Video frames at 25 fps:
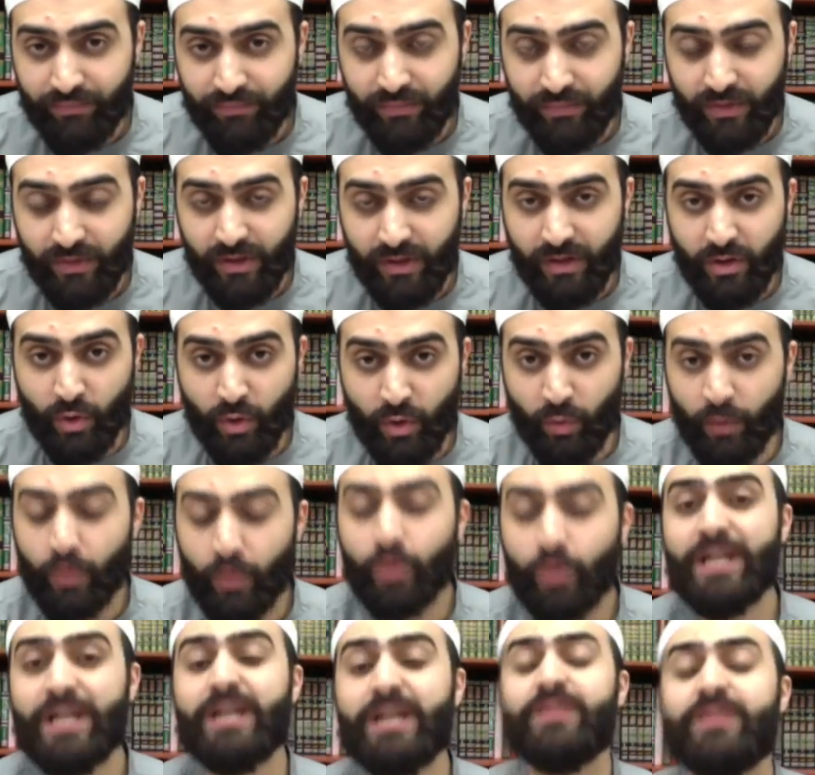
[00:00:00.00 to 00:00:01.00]
the
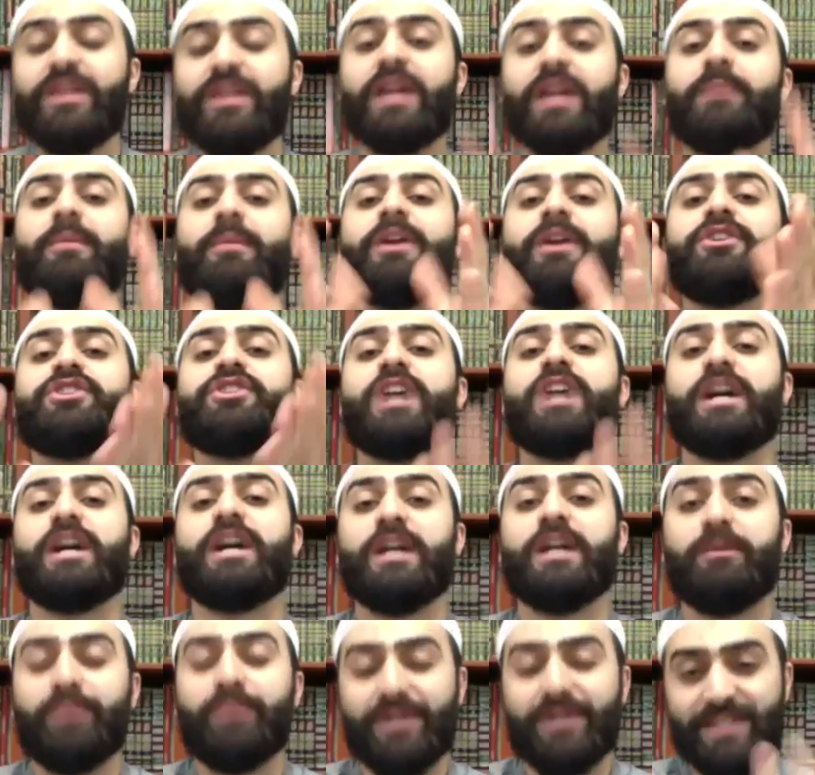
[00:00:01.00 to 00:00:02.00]
ruling that a marja
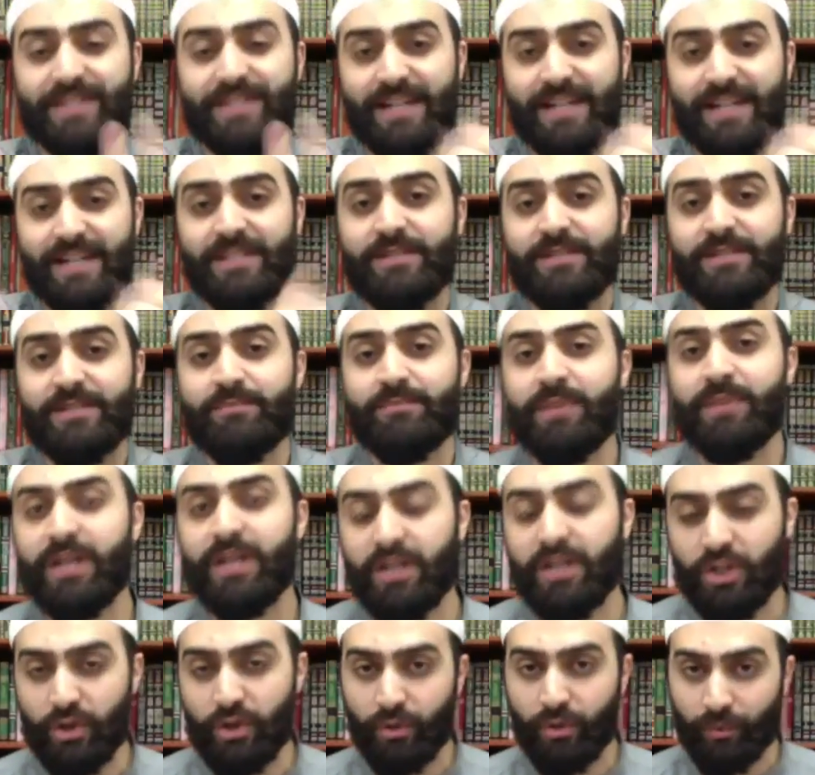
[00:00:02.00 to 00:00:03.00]
presents me
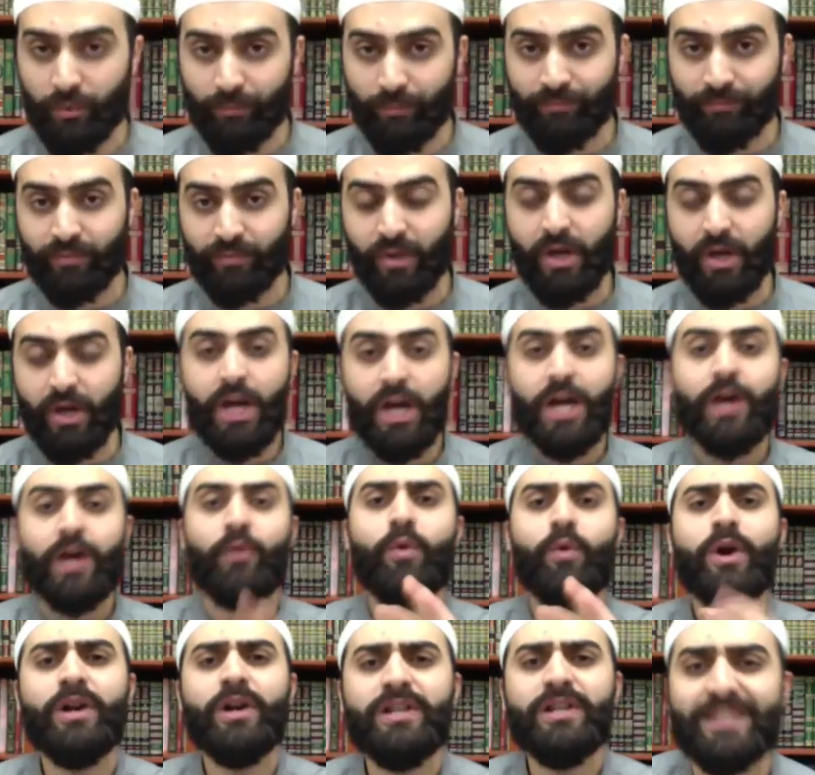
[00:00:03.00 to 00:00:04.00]
and you,
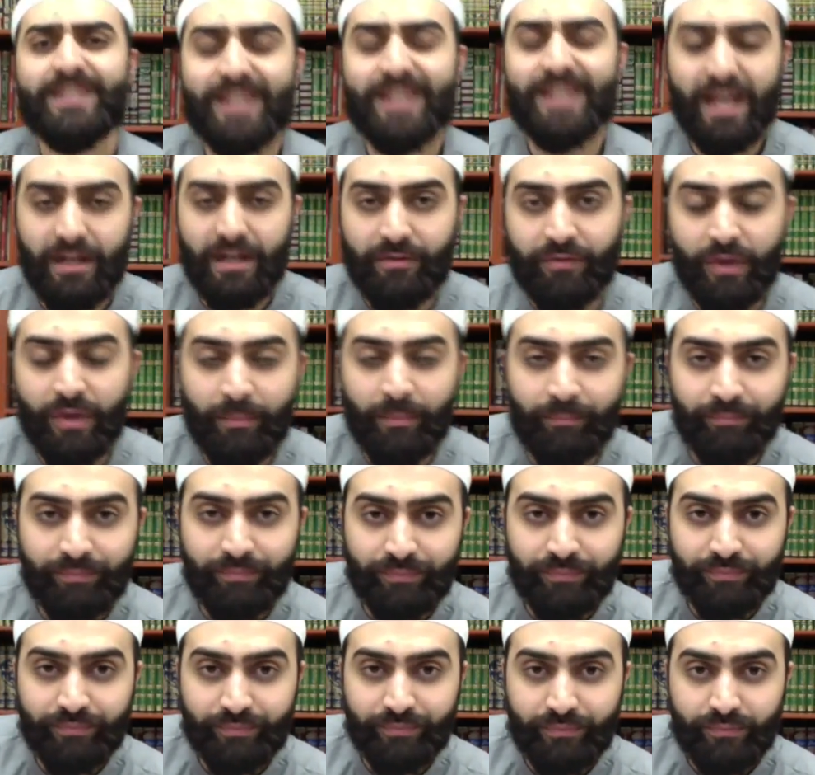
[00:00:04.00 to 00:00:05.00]
where does it get it from?
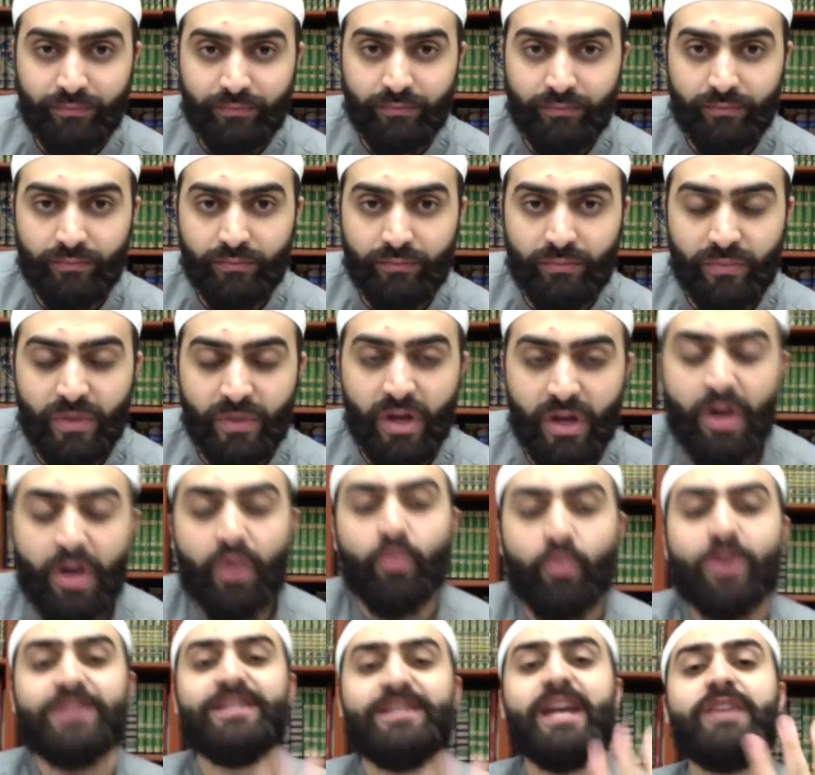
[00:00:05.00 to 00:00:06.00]
We
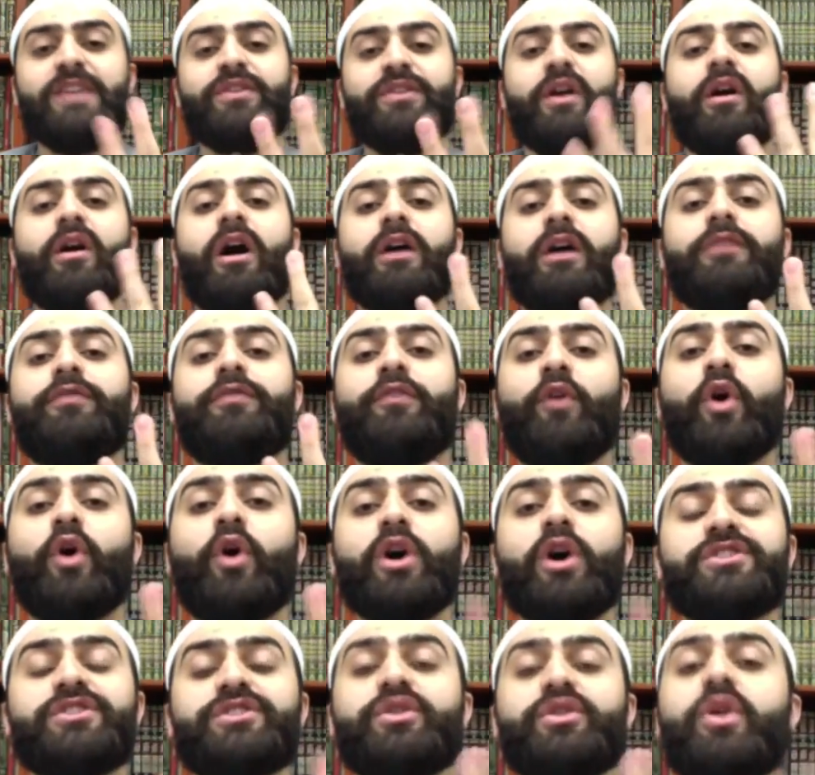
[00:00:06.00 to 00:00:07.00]
say there are four
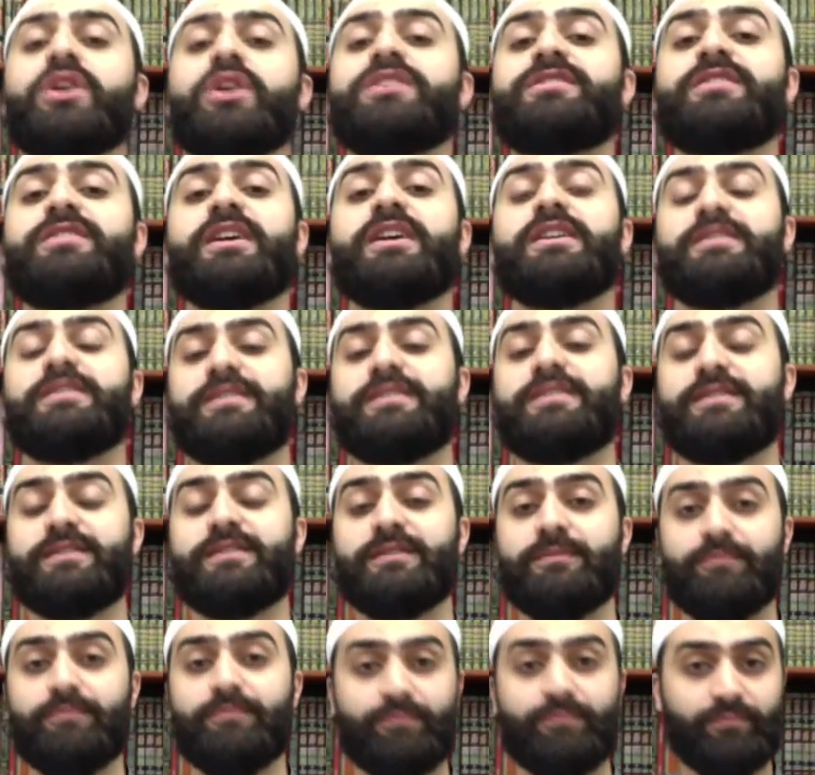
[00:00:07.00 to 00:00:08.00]
sources.
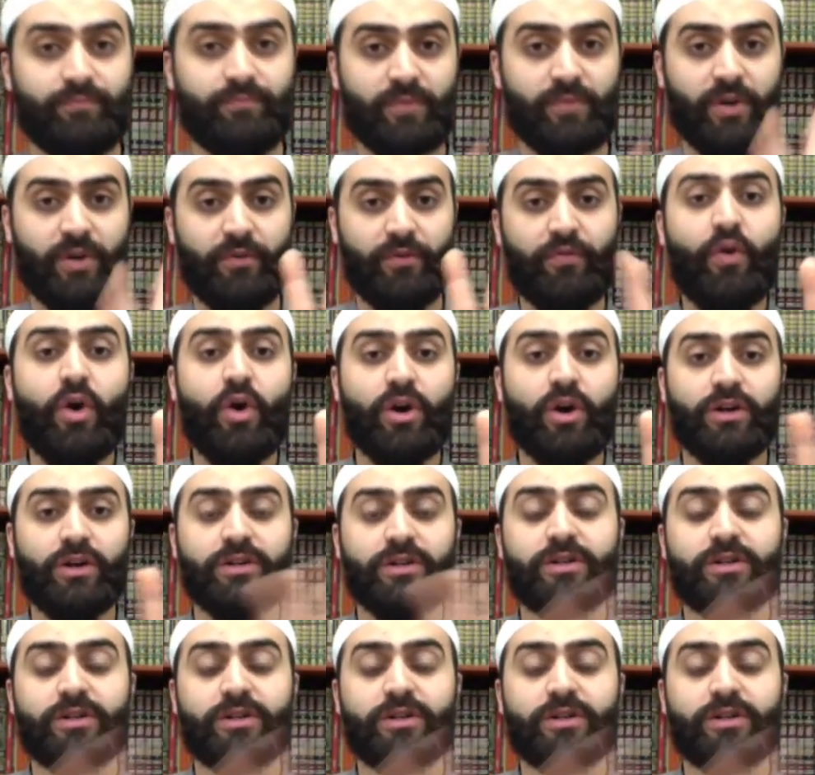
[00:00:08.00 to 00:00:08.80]
Four